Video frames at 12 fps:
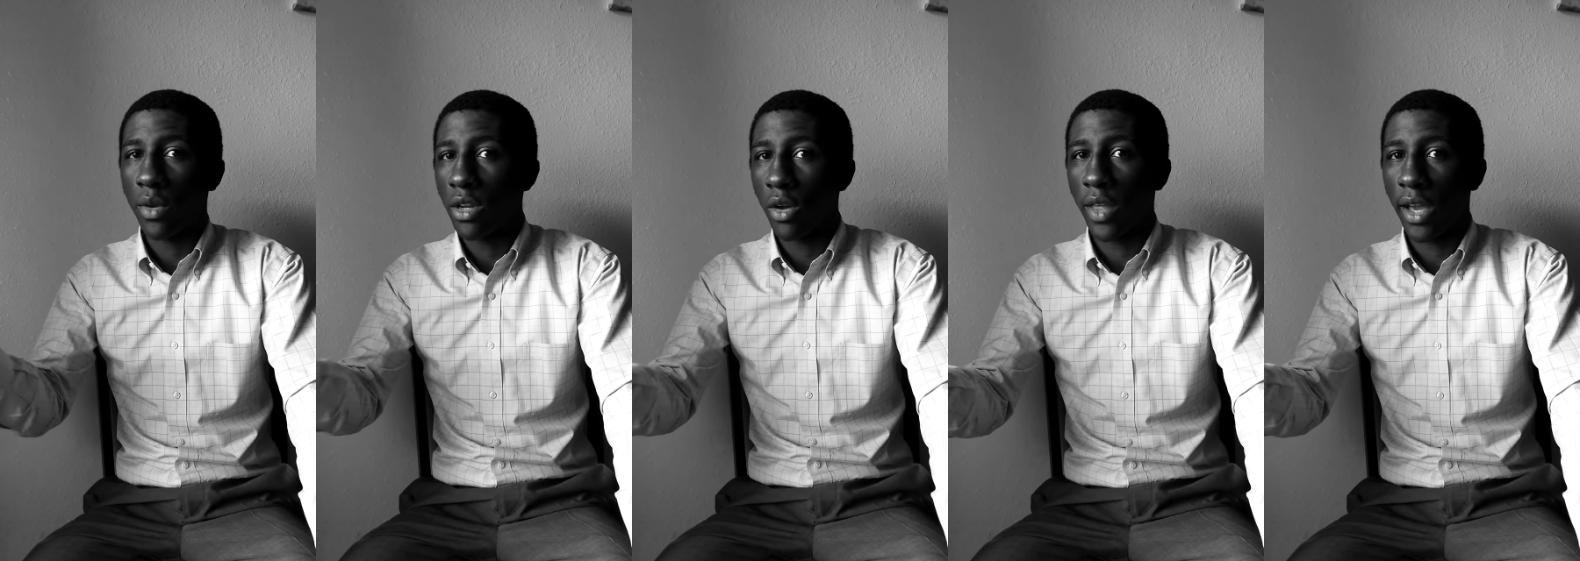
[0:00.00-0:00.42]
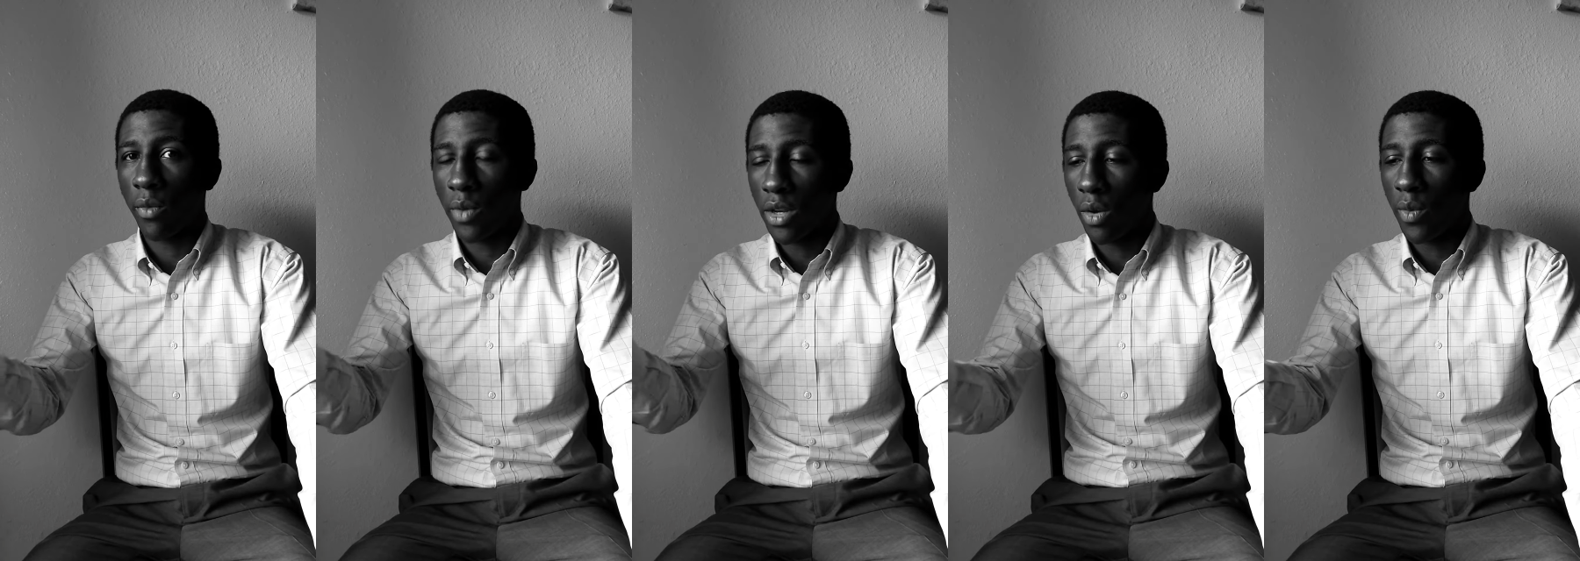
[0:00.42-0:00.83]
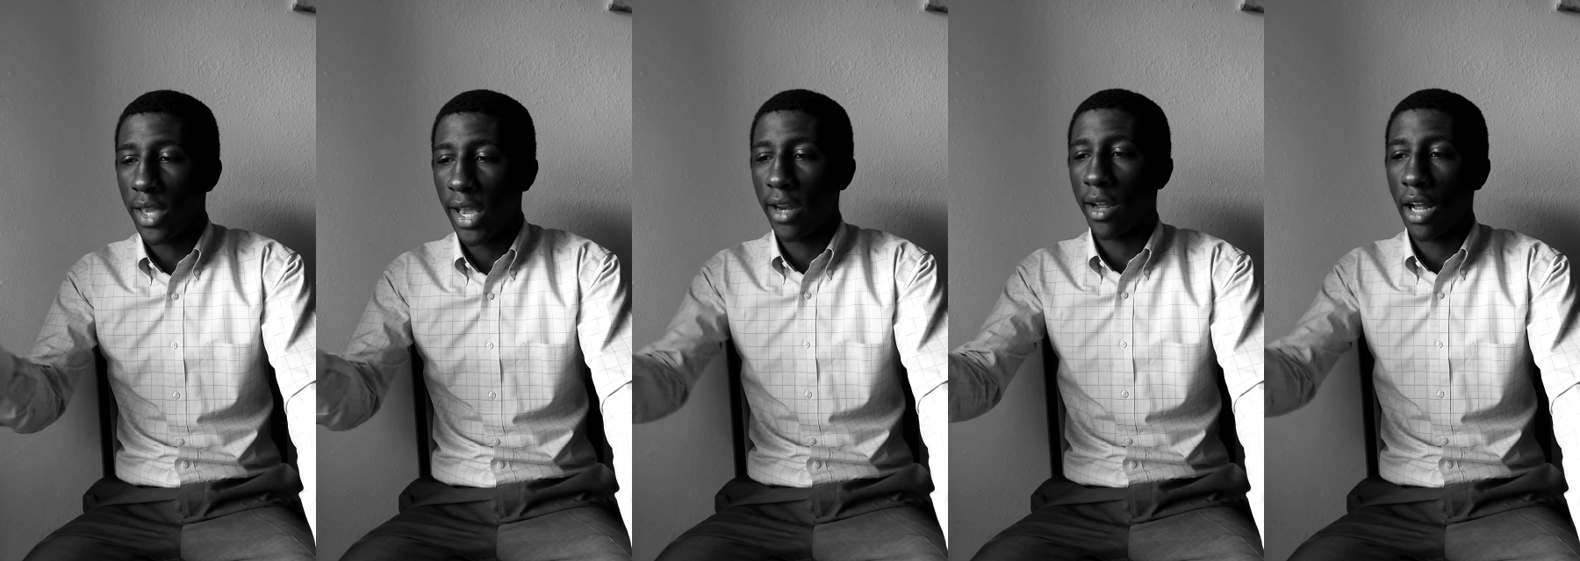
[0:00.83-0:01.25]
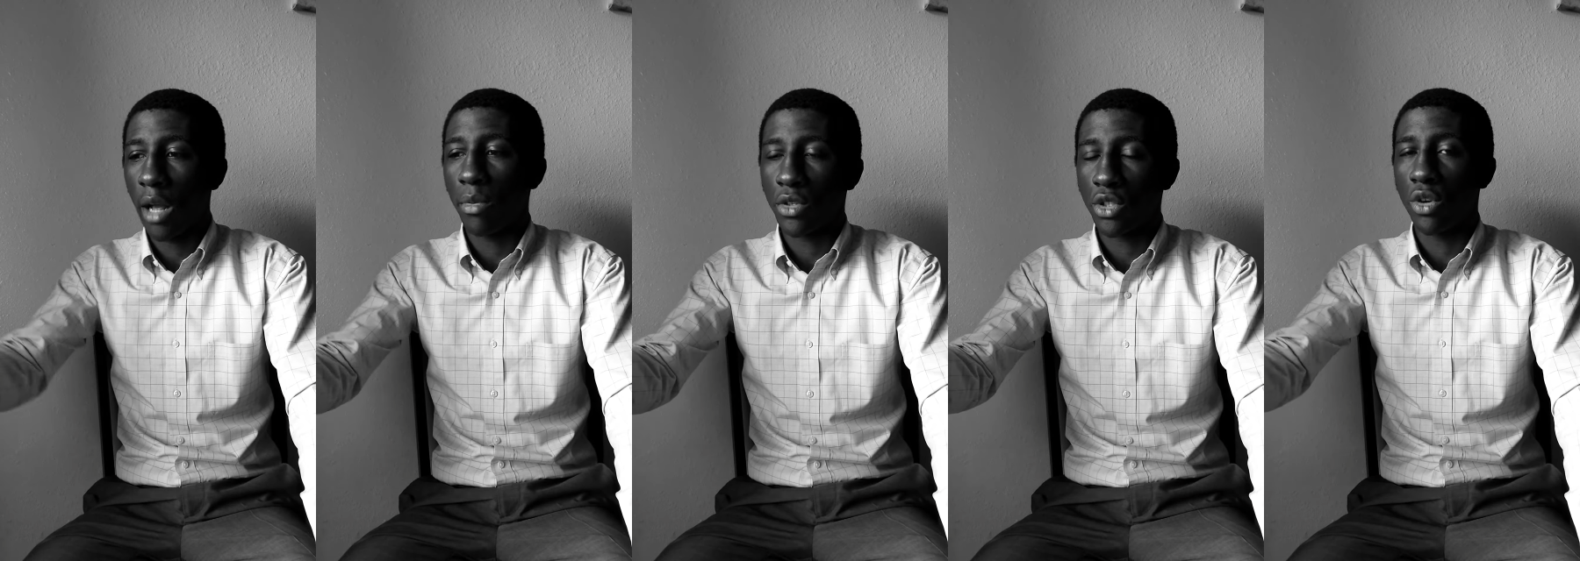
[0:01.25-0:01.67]
We know that. We know we can't
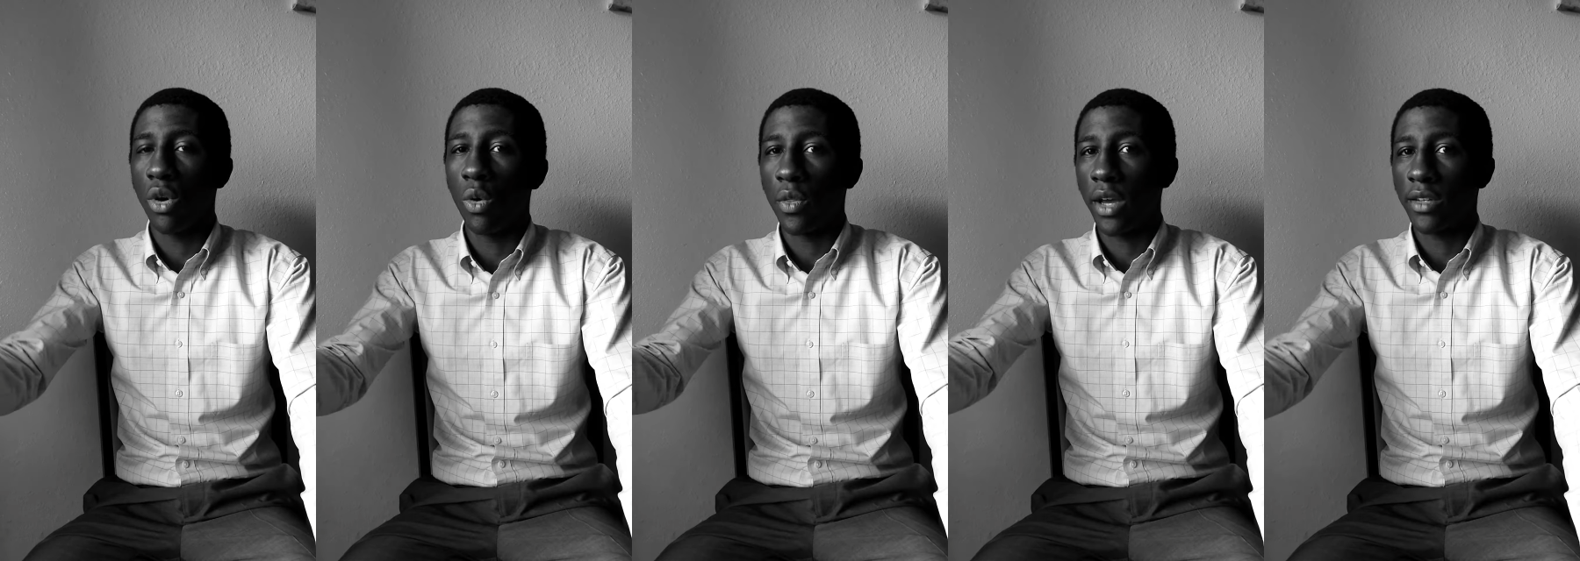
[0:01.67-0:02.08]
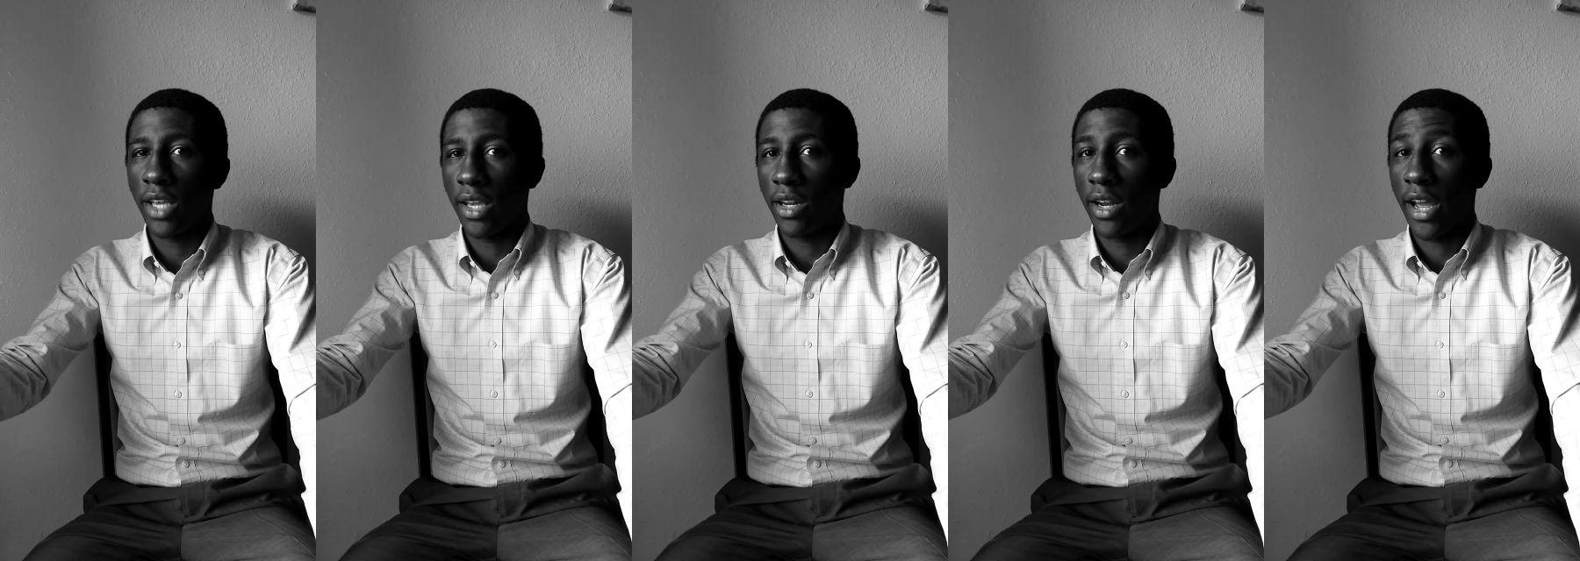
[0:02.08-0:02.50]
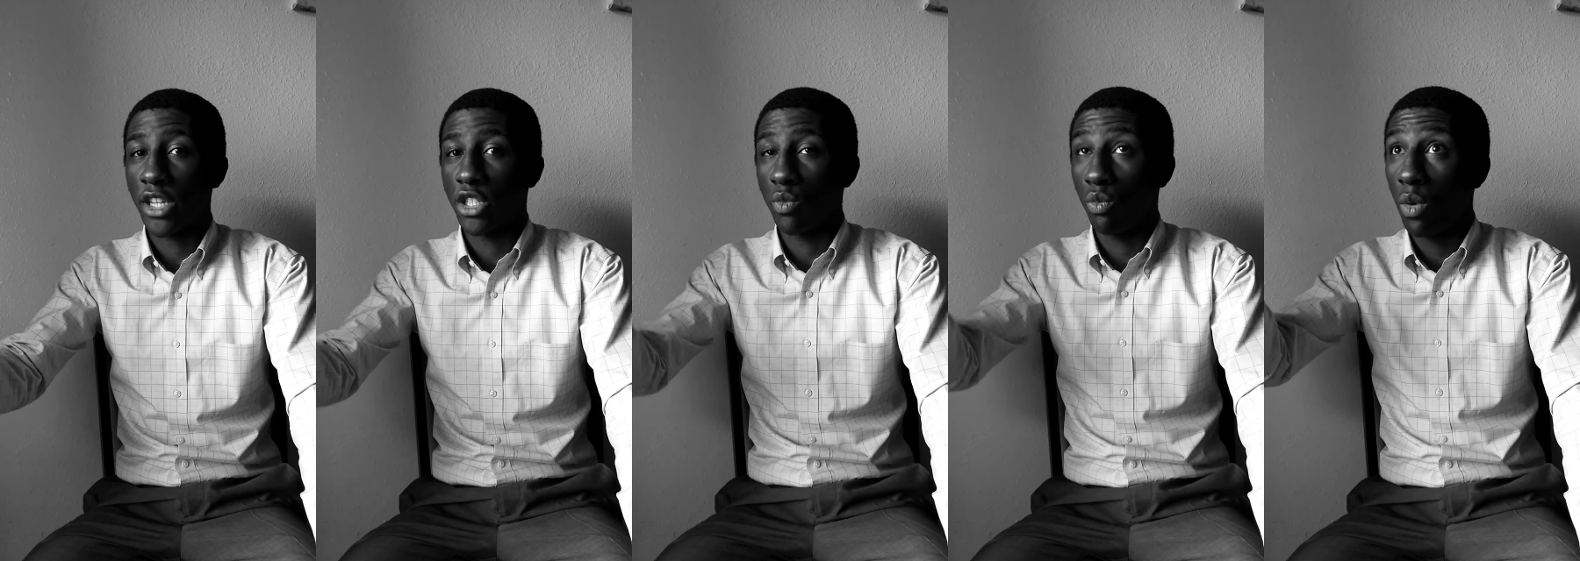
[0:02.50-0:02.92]
accomplish a goal without taking an action.